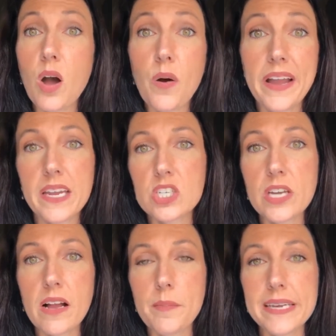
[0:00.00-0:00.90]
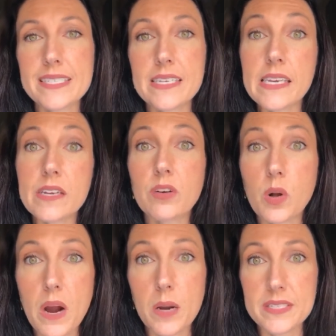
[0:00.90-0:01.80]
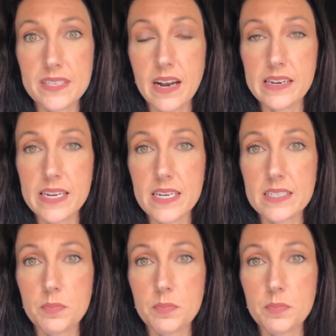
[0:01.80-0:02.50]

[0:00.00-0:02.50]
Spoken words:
oh, I gotta check on my CE requirements that I need